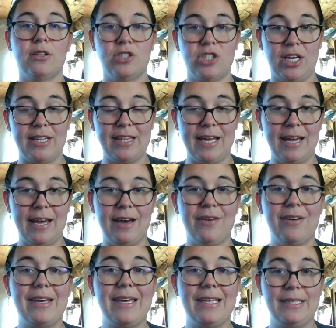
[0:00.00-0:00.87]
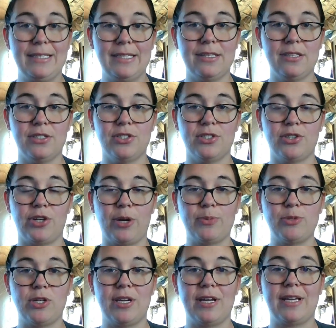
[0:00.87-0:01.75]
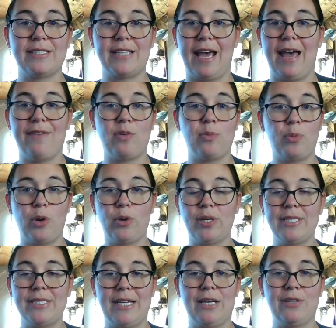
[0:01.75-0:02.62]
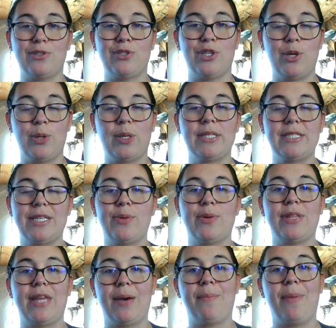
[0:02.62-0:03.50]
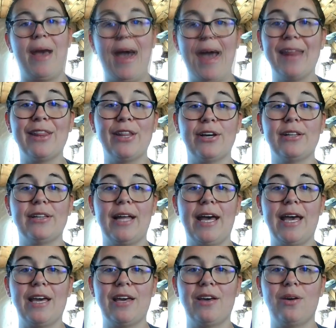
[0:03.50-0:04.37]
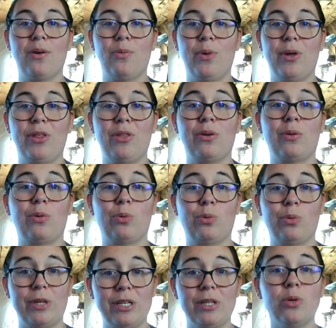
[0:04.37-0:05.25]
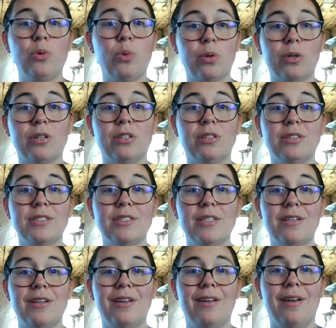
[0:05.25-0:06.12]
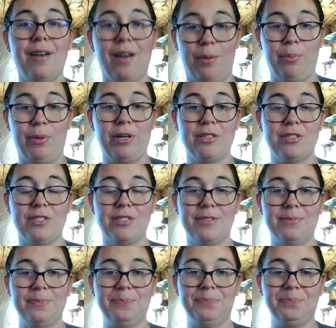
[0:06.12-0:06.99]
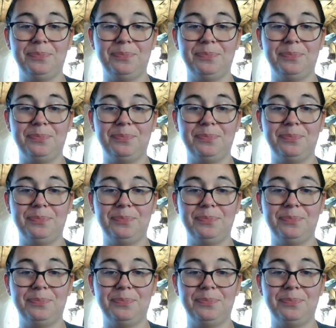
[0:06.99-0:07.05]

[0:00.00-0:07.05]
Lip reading: check that out in the description because I have it broken down so you can see what that might look like with real world numbers.